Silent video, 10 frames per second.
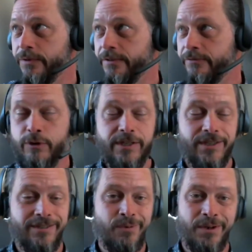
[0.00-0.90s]
we have
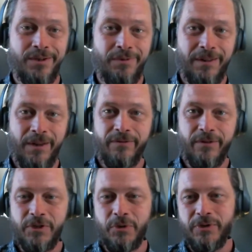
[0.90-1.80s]
trees where a lot
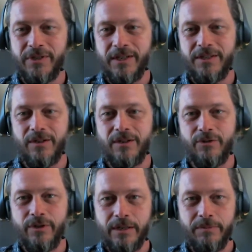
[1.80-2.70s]
of our solar sites
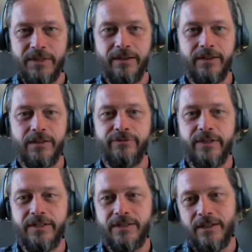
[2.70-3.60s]
are. Tree comes down on the
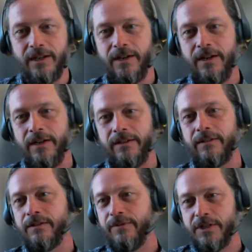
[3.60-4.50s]
fence,
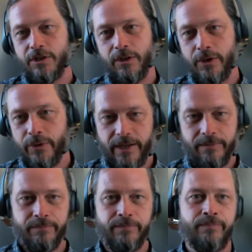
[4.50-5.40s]
conventional
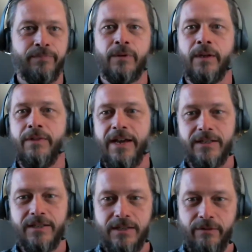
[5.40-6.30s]
O&M,
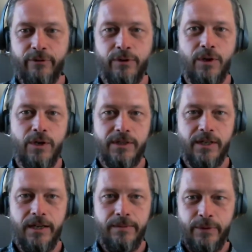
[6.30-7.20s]
that could sit for a long
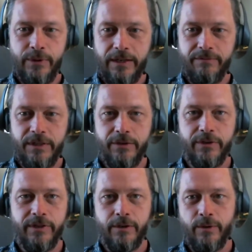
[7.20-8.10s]
time. You could have
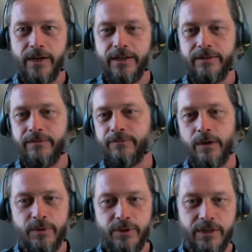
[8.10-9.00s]
deer in the array.
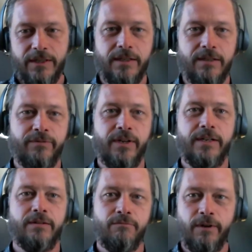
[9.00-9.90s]
Farmer's going to tend to
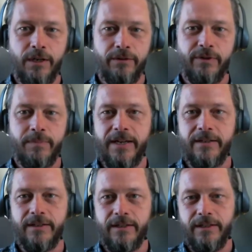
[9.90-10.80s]
find it right off the bat
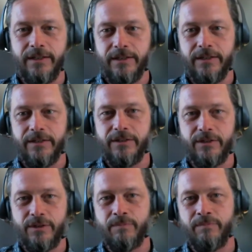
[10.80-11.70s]

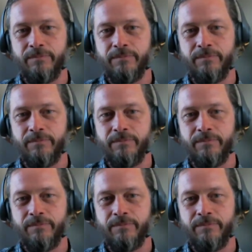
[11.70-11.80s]
and